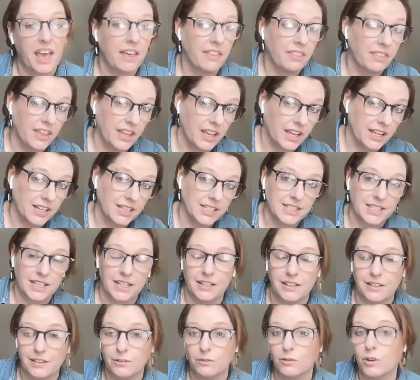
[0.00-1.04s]
ethics
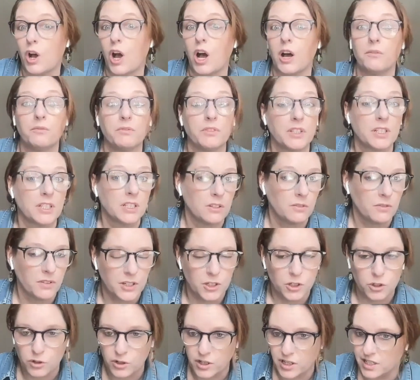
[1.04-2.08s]
and conflict of
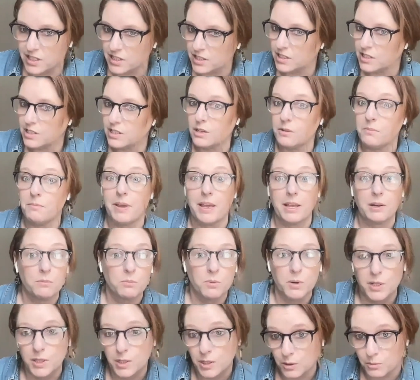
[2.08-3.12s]
interests and main
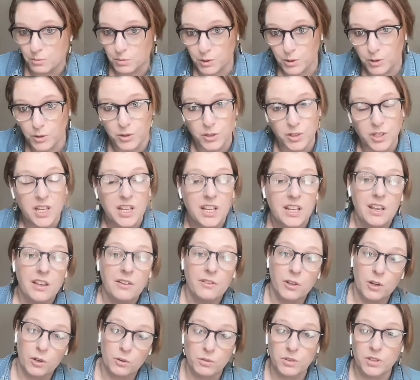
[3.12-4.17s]
principles
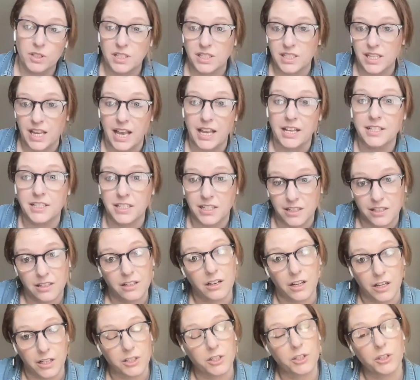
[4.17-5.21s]
that are really tied to the
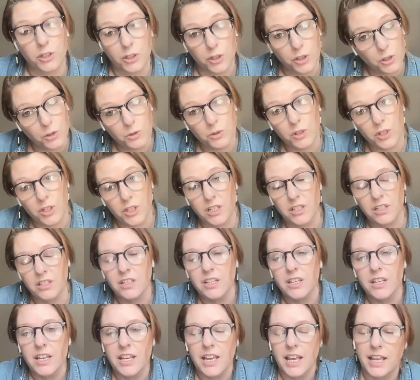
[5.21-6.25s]
Constitution
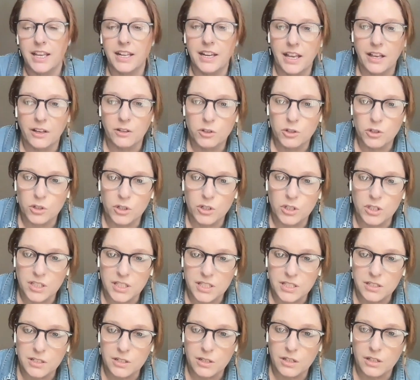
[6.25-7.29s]
and how
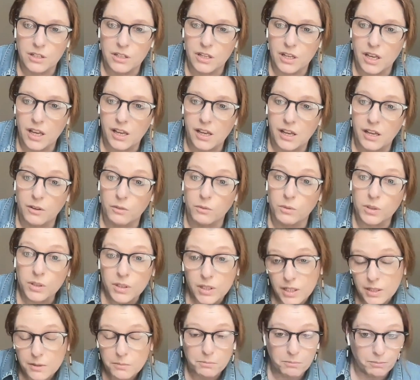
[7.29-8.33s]
journalists
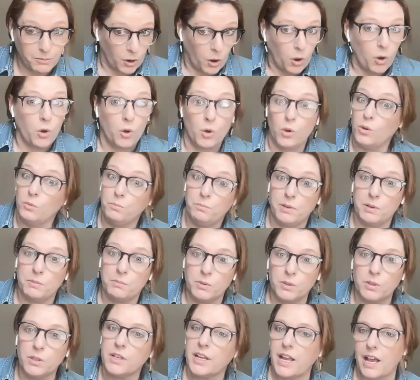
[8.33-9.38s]
really hold
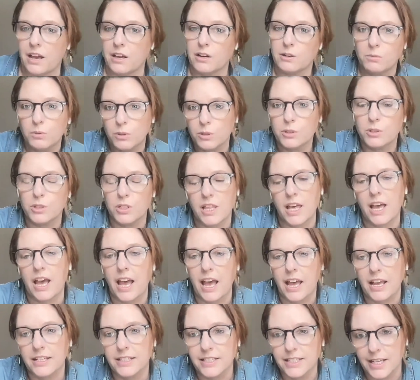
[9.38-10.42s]
people accountable to
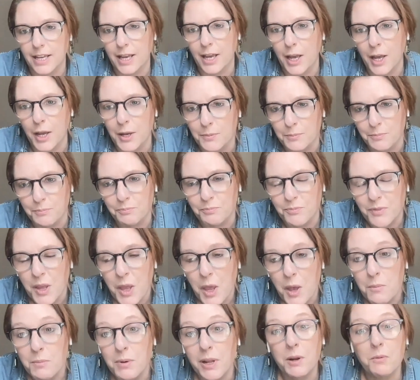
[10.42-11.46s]
that.
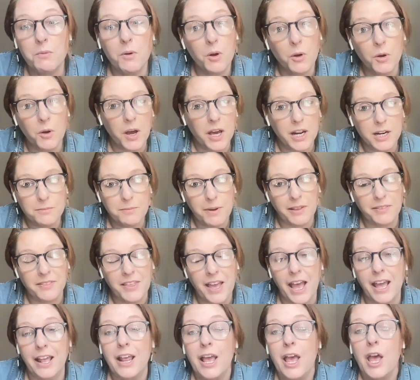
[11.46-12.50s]
But I won't go on about
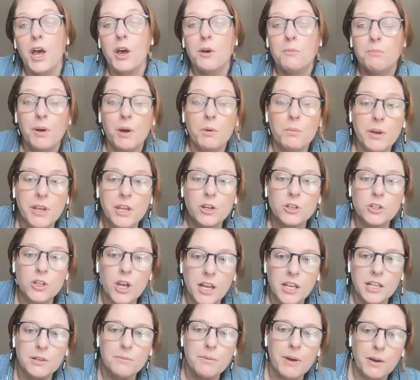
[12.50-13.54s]
that. But what you're
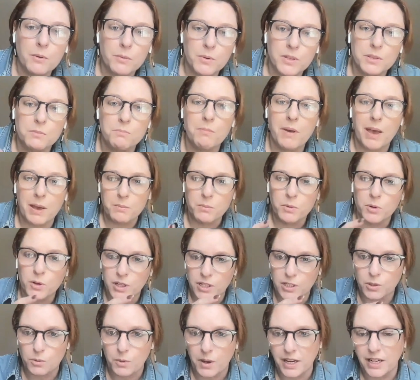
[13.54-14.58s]
talking about with memory
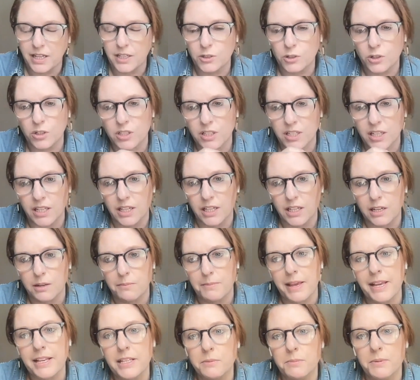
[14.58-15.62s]
is quite interesting, and it
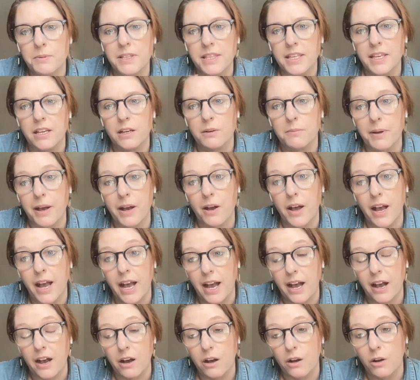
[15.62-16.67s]
makes me think about
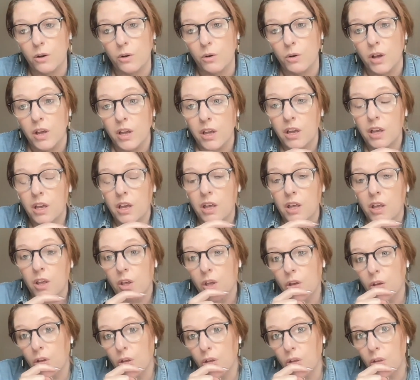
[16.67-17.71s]
how
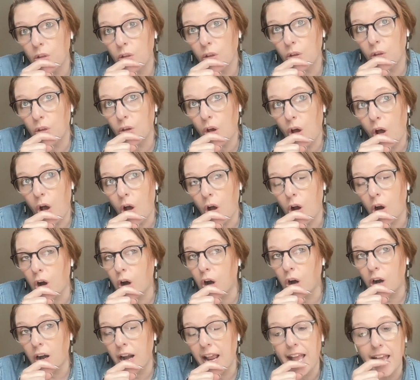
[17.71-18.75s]

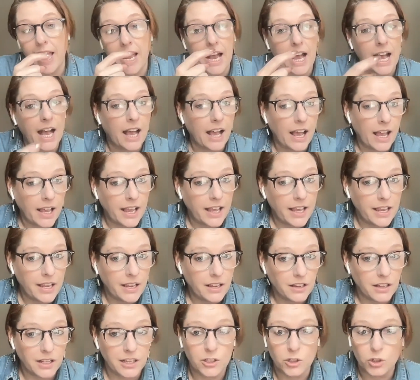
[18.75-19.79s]
our AI
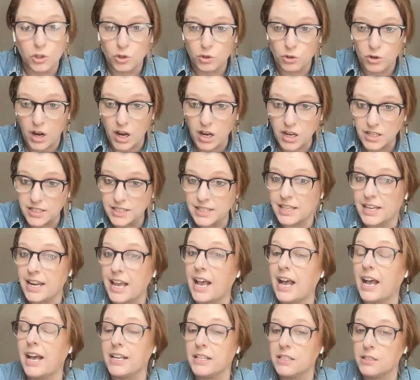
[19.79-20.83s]
constructs and
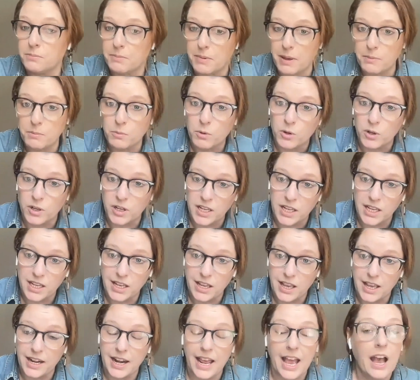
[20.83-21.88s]
has
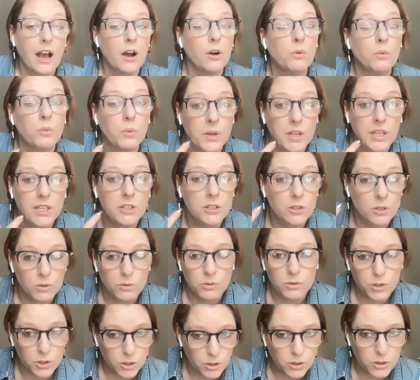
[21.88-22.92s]
memory, and how we
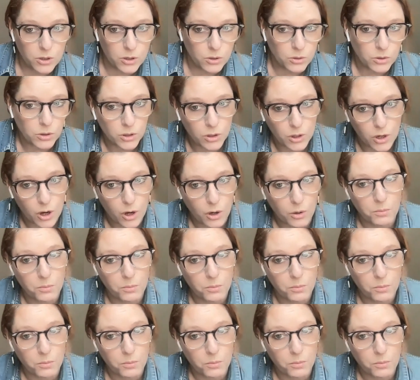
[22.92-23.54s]
do too,